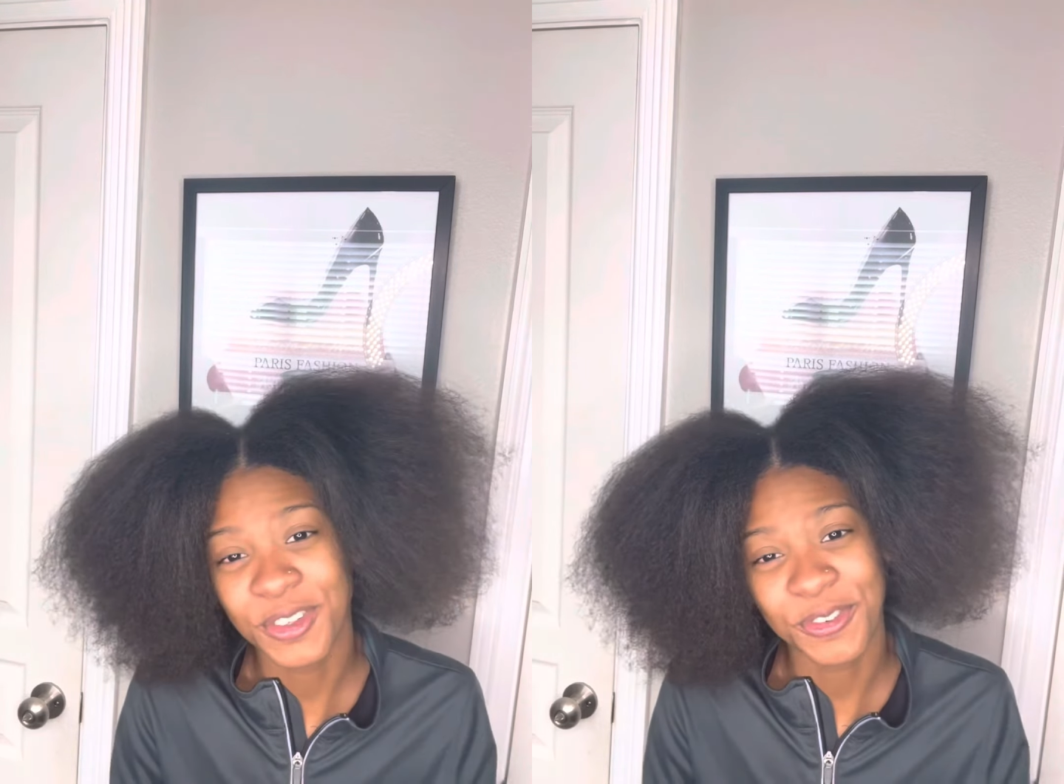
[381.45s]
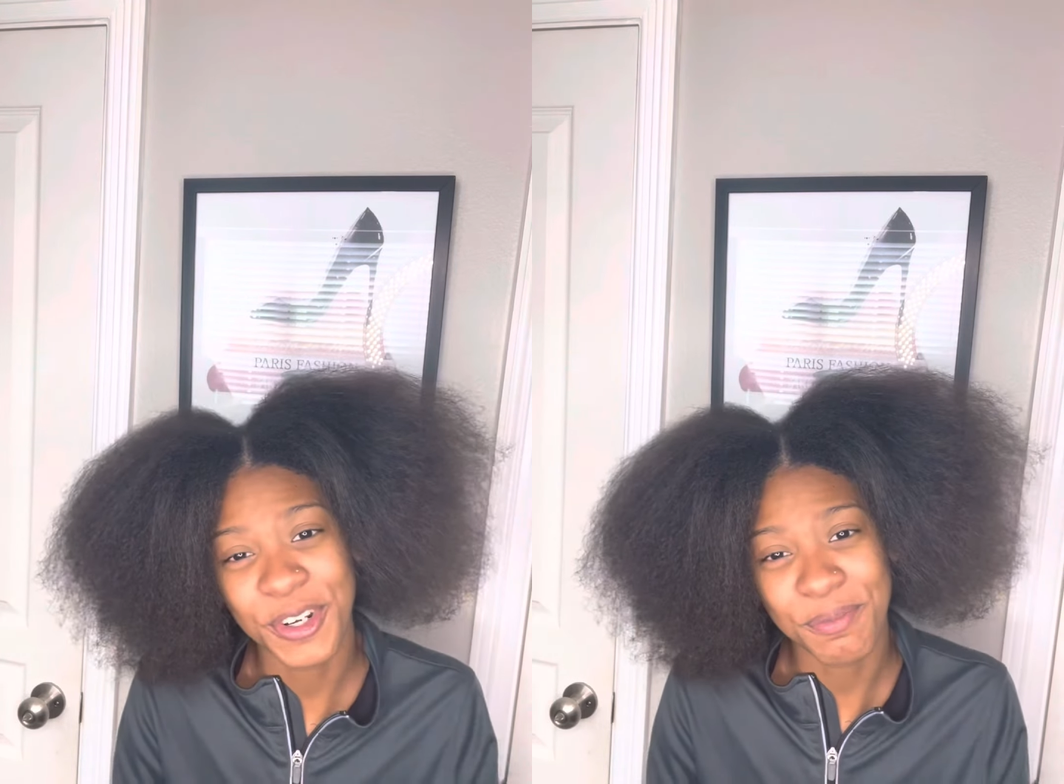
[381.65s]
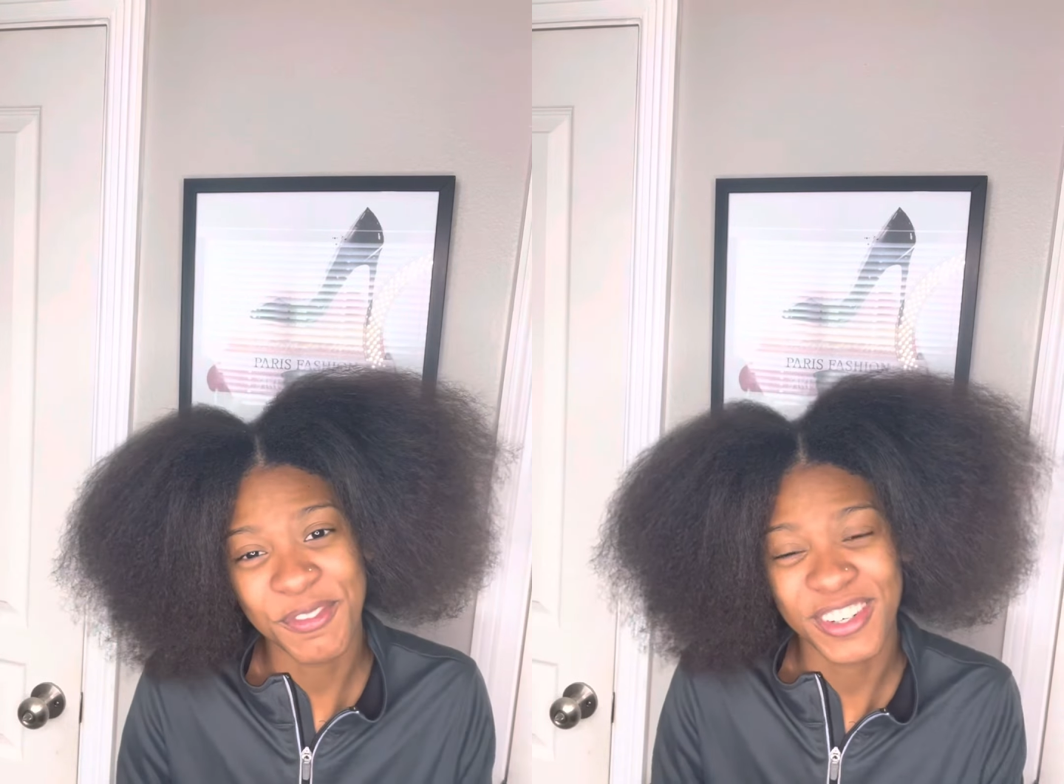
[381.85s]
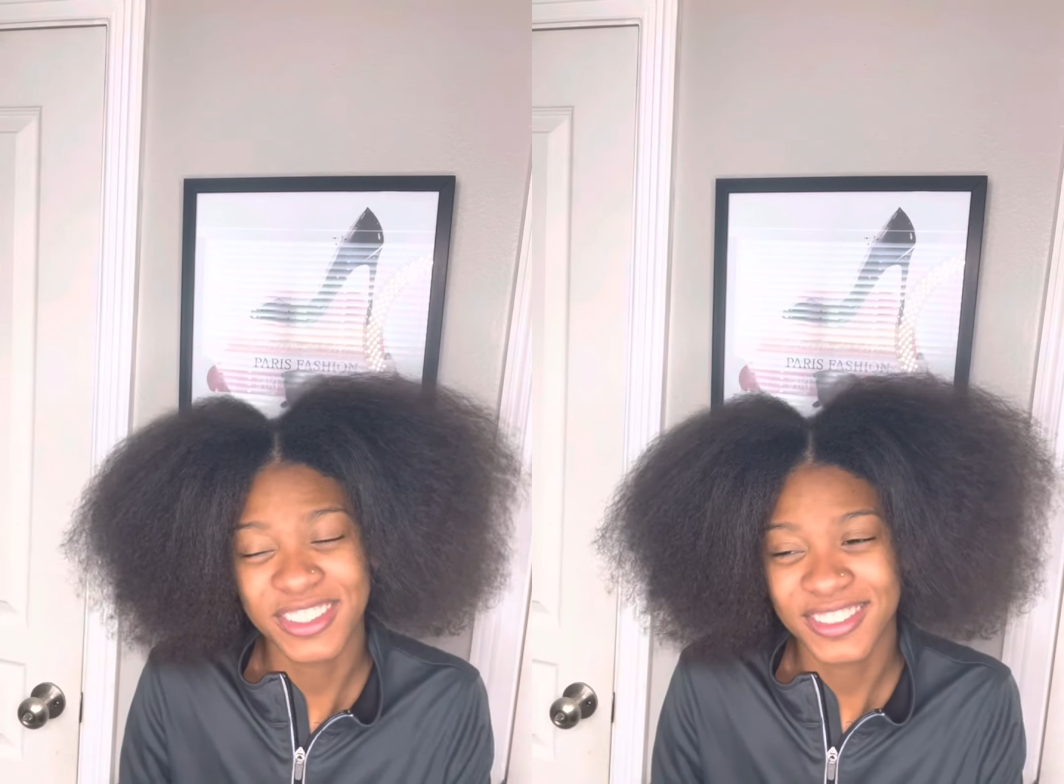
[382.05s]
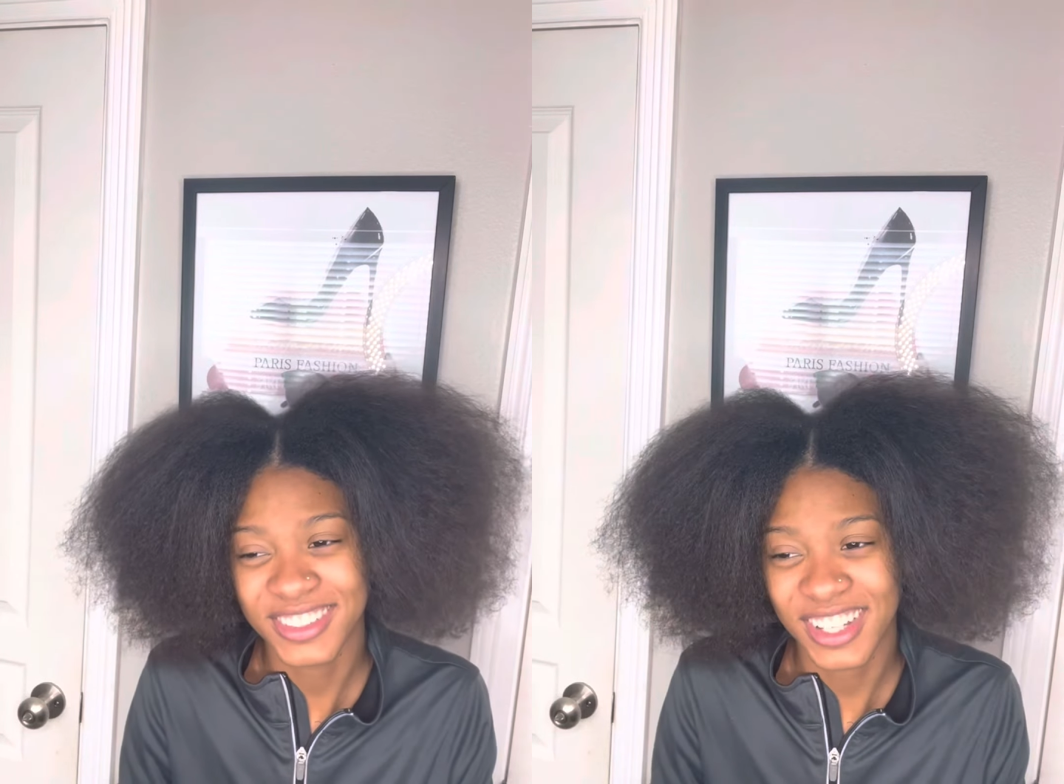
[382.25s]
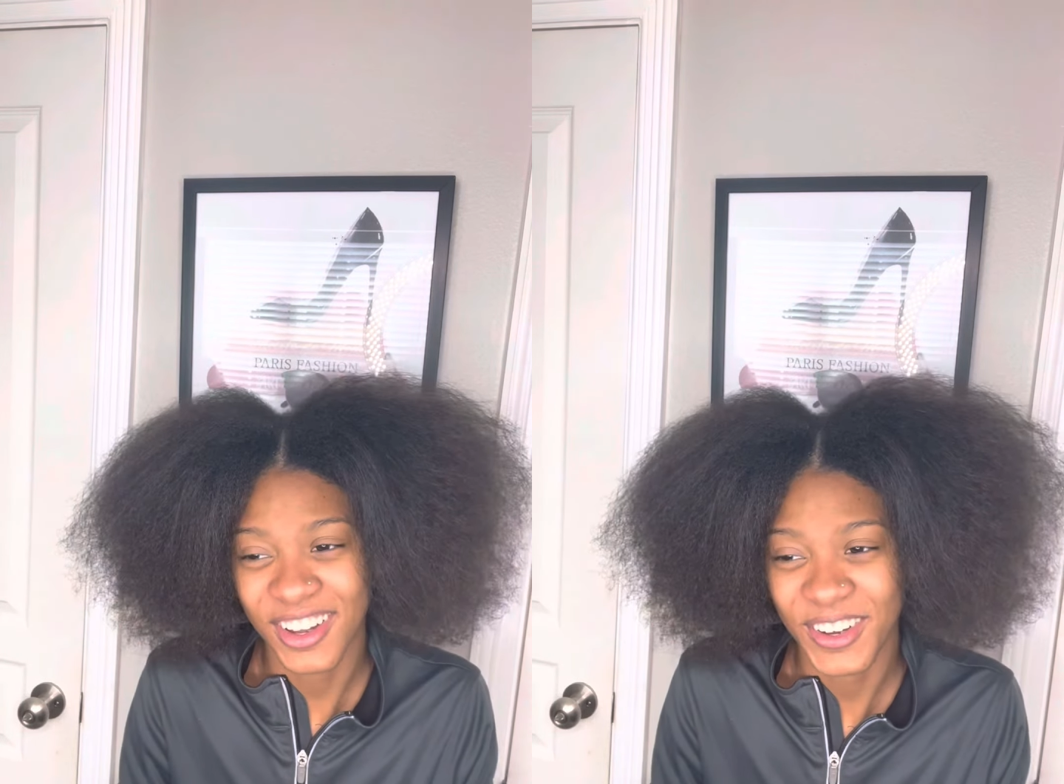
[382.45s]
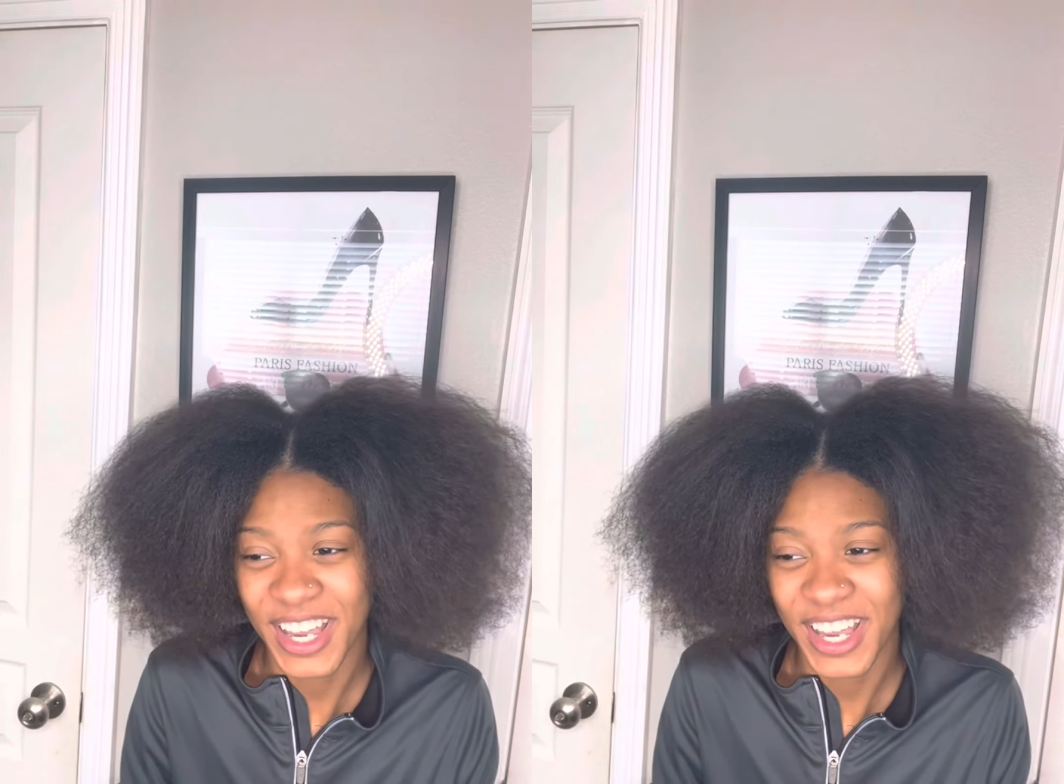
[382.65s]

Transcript: you reaping what you sow.